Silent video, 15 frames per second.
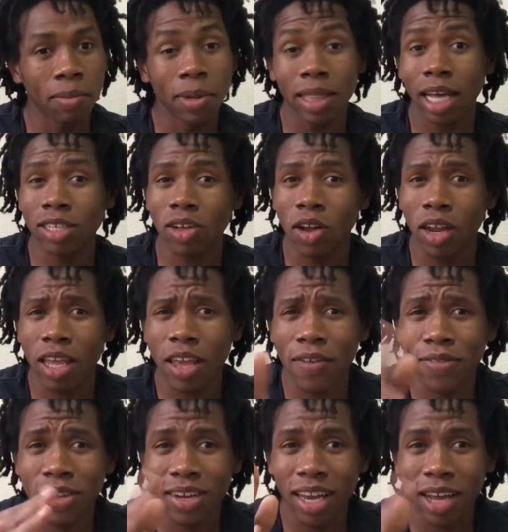But that's only
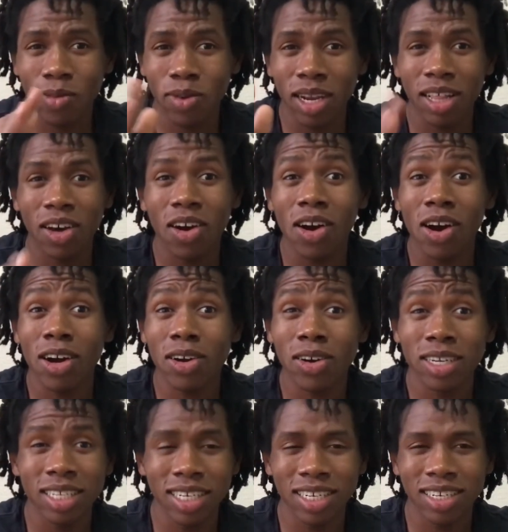if they're like one of the
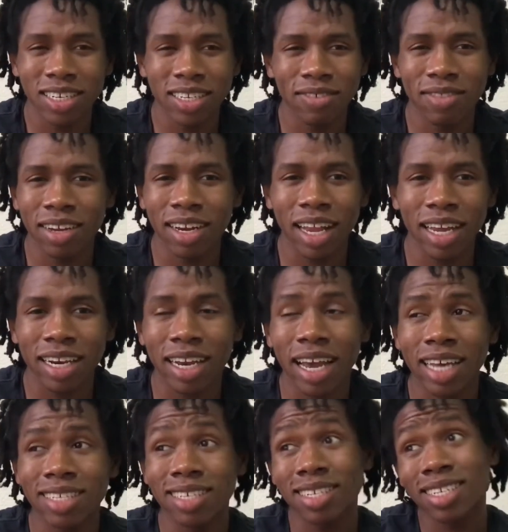hardcore teachers. If they're like
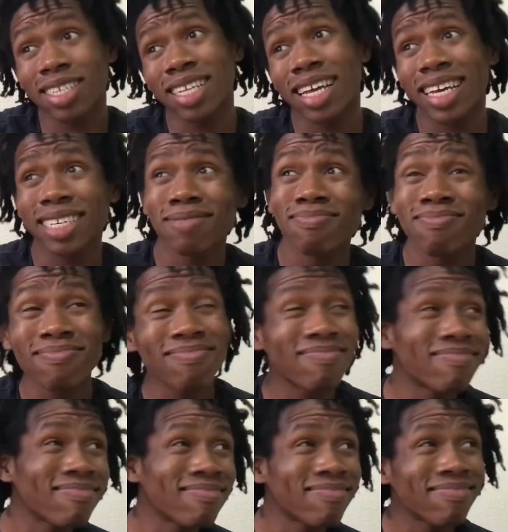nice, they're just like.
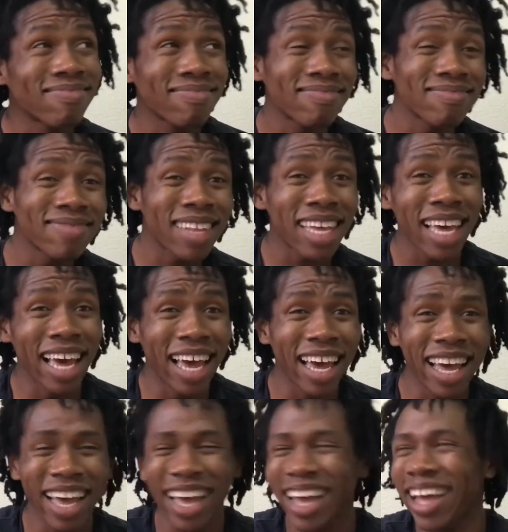
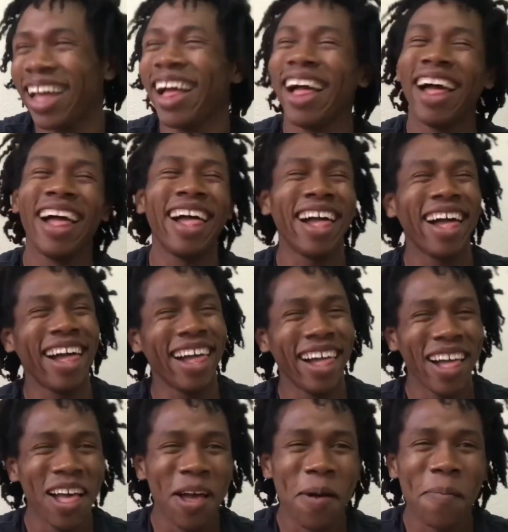
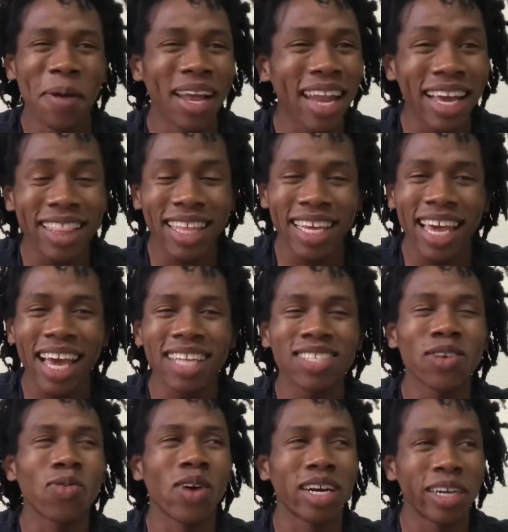But like the kids
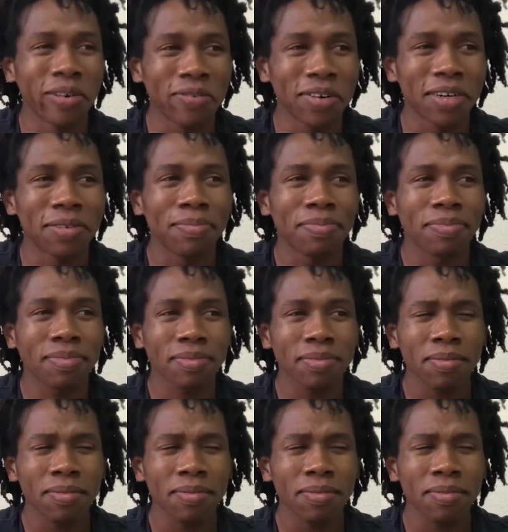are wonderful.